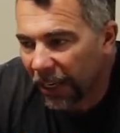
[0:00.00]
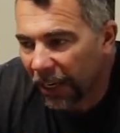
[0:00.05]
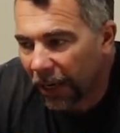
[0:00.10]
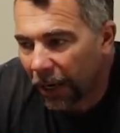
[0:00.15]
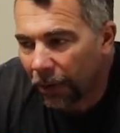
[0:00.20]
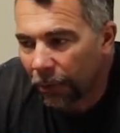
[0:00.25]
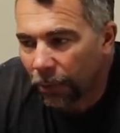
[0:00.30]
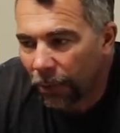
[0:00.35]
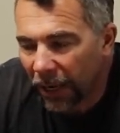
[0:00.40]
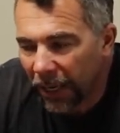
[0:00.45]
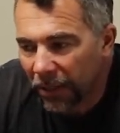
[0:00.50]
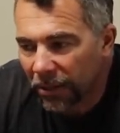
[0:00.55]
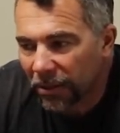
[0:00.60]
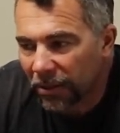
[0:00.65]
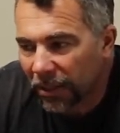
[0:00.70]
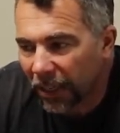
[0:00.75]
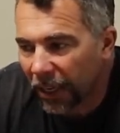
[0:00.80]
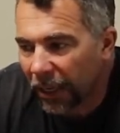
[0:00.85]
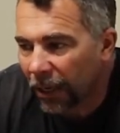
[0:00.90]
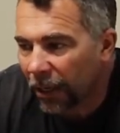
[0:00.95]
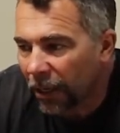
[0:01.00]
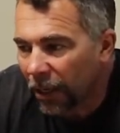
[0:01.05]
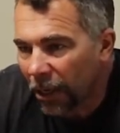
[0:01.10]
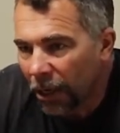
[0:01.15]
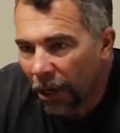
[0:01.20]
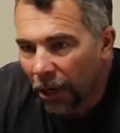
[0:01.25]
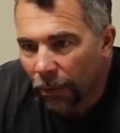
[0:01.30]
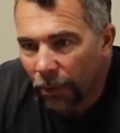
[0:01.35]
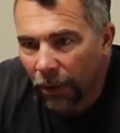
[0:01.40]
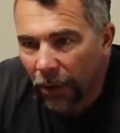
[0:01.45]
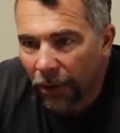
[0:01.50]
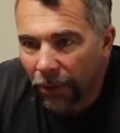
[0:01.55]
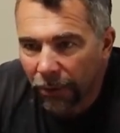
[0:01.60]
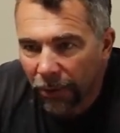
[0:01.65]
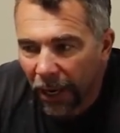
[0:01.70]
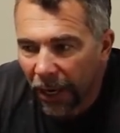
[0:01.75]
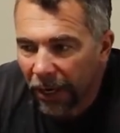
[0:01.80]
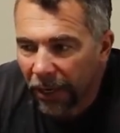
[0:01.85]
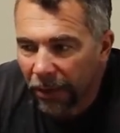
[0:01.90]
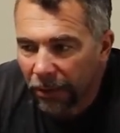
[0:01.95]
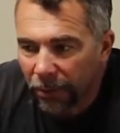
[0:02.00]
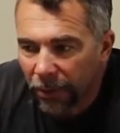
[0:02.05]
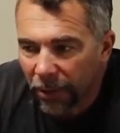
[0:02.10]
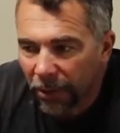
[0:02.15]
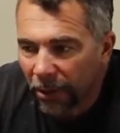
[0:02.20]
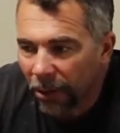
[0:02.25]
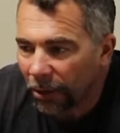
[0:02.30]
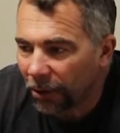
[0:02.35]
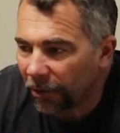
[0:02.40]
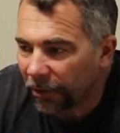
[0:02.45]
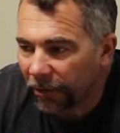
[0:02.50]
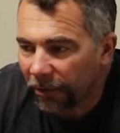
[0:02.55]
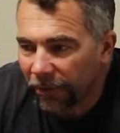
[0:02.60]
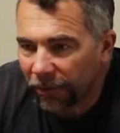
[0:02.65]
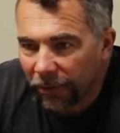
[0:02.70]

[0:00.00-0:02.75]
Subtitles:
And on Wednesday, we were running without